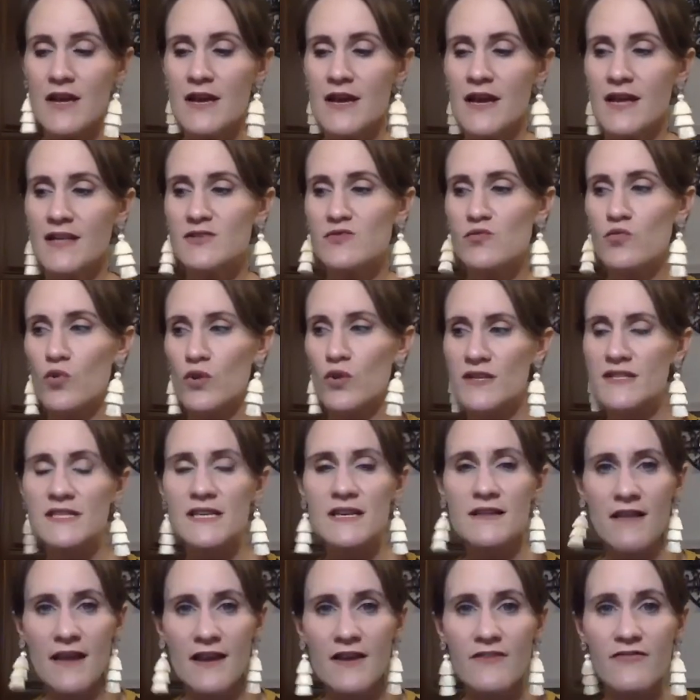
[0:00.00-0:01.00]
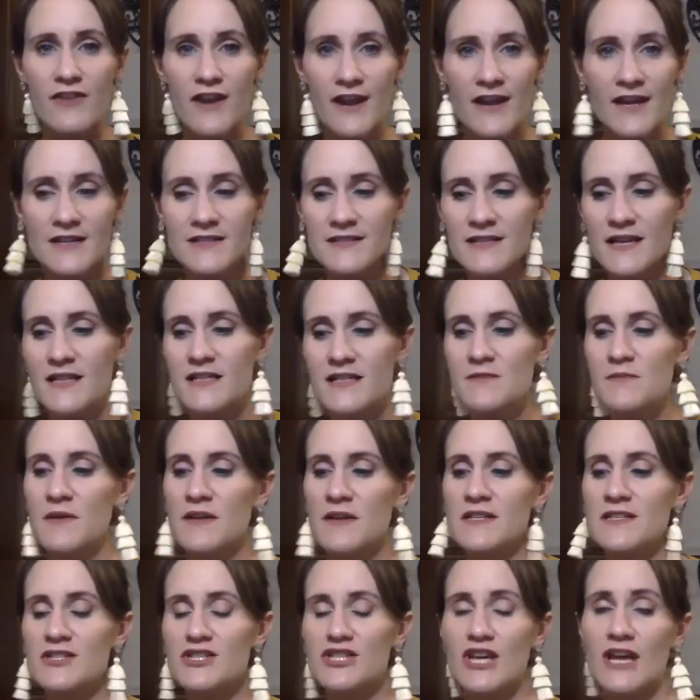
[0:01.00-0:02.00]
It's woodsy like frankincense, but
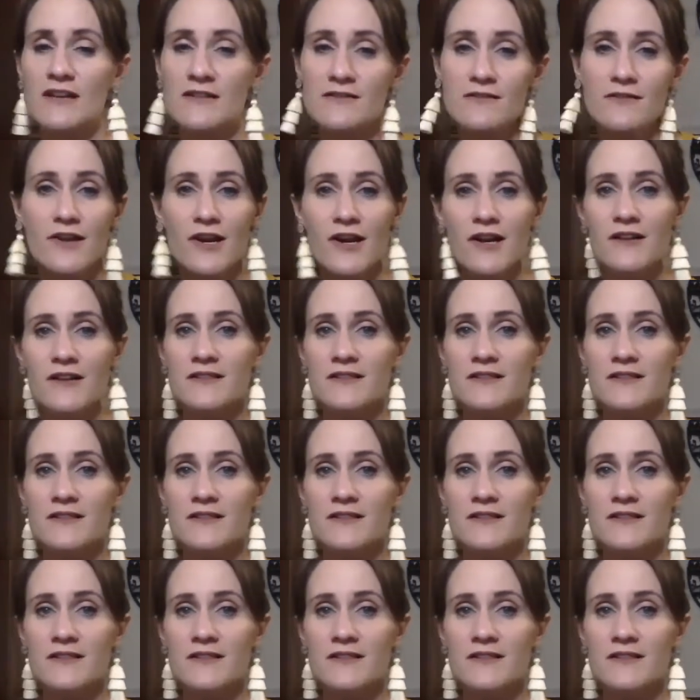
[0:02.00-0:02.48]
it's gentler.